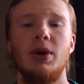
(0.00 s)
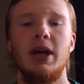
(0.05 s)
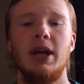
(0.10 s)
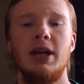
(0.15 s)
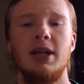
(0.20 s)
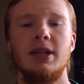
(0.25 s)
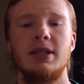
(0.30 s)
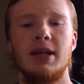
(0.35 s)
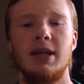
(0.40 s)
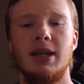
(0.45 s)
way it
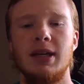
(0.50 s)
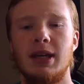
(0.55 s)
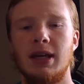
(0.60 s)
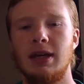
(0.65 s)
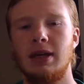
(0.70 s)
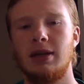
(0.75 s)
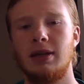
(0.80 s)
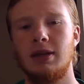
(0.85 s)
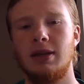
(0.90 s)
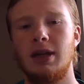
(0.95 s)
is. I get
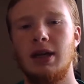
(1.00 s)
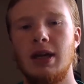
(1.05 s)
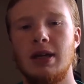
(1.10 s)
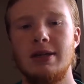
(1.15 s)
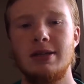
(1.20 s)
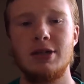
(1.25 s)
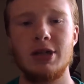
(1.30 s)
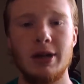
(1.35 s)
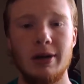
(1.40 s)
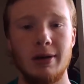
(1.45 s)
it
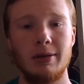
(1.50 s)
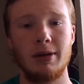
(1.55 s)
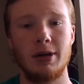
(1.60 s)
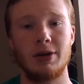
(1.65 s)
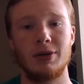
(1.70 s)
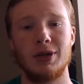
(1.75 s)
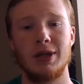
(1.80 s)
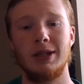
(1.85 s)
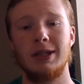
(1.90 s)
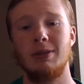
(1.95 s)
that
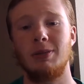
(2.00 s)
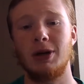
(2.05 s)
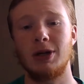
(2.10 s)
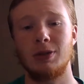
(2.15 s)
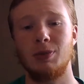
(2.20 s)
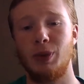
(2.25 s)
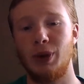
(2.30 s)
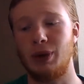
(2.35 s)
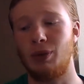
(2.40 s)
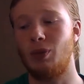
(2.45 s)
JT
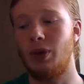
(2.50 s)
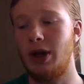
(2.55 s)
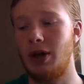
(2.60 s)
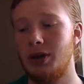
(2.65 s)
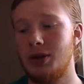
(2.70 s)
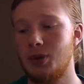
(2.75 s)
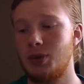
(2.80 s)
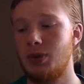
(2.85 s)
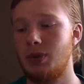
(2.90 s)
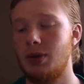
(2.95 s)
Barrett's playing
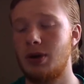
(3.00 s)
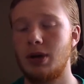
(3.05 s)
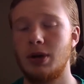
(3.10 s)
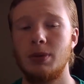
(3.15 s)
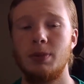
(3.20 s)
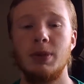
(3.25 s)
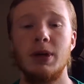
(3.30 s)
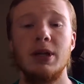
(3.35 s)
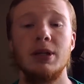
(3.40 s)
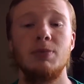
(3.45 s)

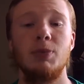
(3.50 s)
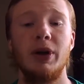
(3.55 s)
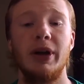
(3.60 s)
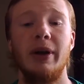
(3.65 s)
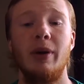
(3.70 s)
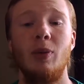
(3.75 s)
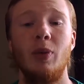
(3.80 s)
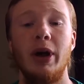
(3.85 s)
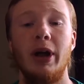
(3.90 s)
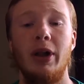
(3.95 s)

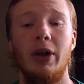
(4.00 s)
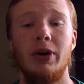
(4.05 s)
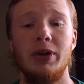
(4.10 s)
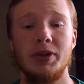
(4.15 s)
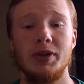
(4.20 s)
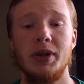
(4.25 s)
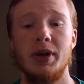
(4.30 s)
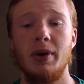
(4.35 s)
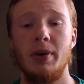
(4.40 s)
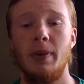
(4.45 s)
well
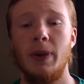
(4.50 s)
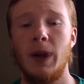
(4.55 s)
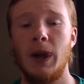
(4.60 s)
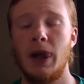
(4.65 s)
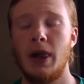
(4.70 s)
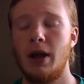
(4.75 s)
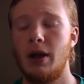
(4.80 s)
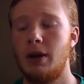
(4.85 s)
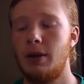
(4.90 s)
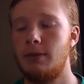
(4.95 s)
also,
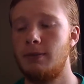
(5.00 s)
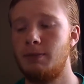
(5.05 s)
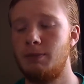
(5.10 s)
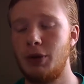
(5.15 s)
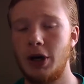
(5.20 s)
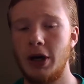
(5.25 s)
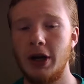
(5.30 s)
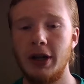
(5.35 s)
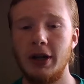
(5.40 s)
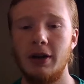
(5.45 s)

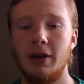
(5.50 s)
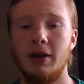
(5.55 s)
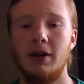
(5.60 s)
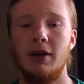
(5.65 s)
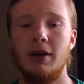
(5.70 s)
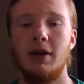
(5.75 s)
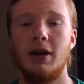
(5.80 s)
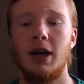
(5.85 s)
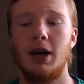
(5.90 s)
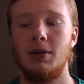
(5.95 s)
but
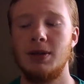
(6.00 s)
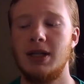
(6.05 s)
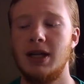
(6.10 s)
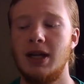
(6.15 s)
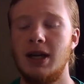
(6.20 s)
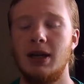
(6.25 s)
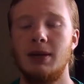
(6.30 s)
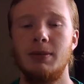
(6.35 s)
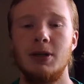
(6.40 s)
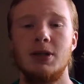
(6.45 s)
I would
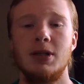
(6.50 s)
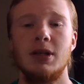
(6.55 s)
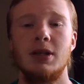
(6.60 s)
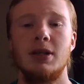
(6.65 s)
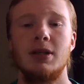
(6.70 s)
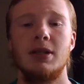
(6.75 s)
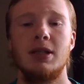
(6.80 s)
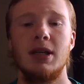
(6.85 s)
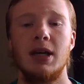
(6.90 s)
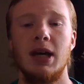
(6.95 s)
take
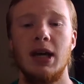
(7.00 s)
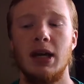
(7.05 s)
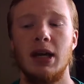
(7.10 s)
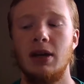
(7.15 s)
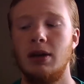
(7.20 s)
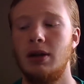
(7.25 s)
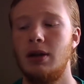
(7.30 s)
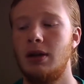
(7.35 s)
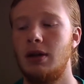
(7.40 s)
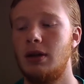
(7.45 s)
Michigan State
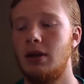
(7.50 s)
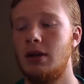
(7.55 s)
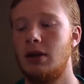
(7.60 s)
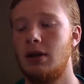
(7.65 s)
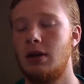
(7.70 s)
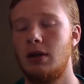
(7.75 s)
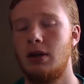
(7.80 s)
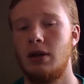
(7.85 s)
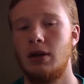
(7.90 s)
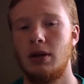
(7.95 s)

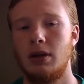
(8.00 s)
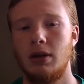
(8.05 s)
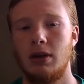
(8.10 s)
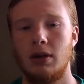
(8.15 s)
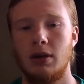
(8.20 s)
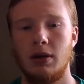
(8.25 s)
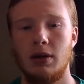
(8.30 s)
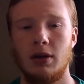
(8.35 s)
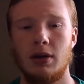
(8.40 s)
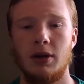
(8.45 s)

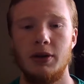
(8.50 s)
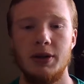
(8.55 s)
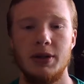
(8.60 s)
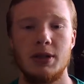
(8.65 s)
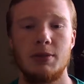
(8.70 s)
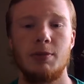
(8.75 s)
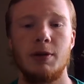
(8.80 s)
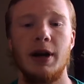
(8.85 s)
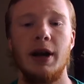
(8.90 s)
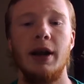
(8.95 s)
on the
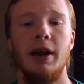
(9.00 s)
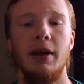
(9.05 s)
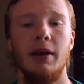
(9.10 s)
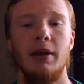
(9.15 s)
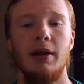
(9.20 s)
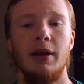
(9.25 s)
spread.